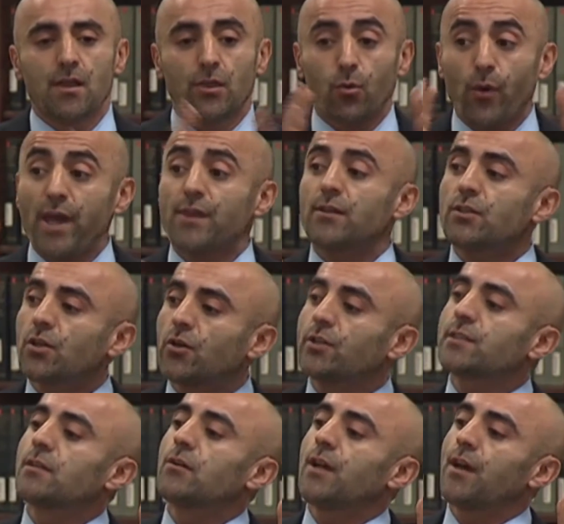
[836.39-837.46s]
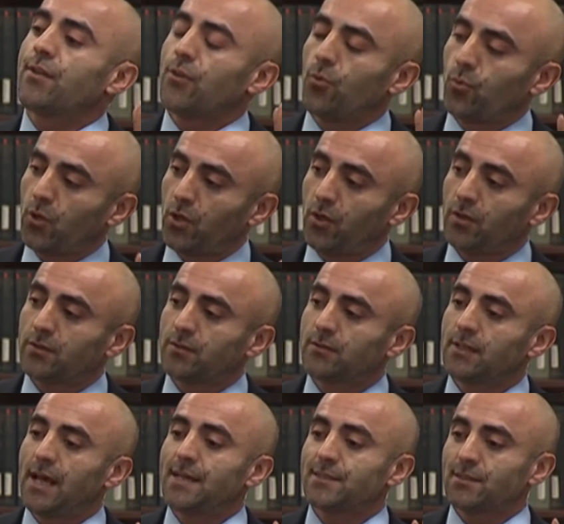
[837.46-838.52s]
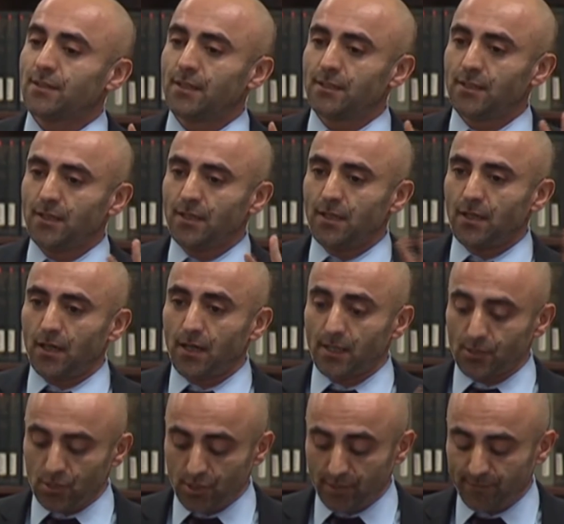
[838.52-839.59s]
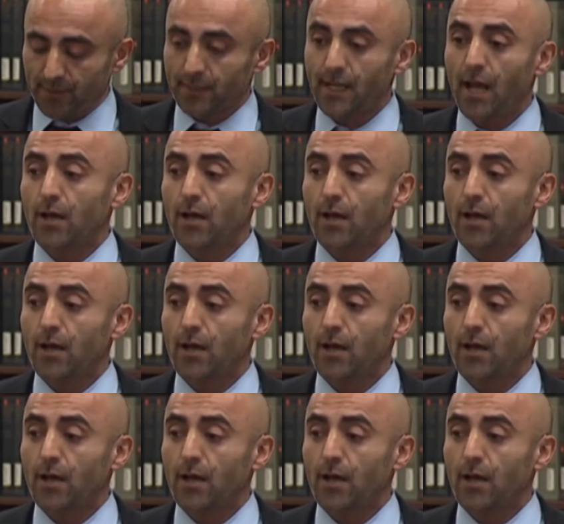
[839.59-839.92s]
The way the Turks look at the world has uh, shifted.